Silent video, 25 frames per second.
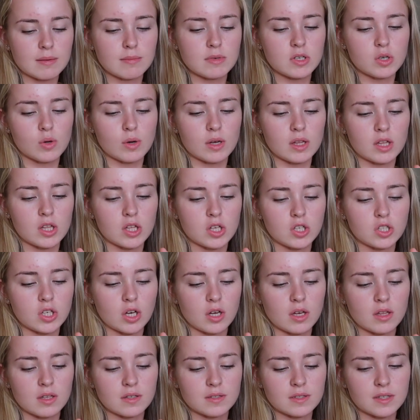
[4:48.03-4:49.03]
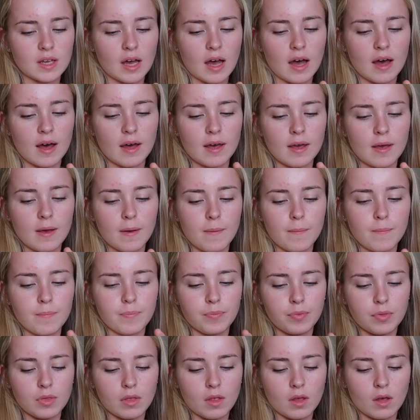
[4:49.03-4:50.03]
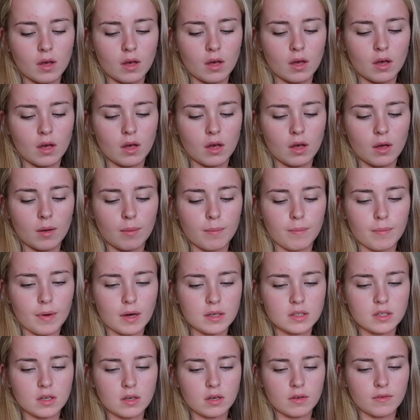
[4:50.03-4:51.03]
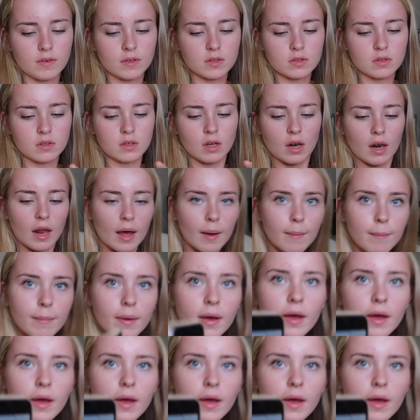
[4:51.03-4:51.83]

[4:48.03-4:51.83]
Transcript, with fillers: Let me quickly show you the sky. Um, I don't know if it's going to let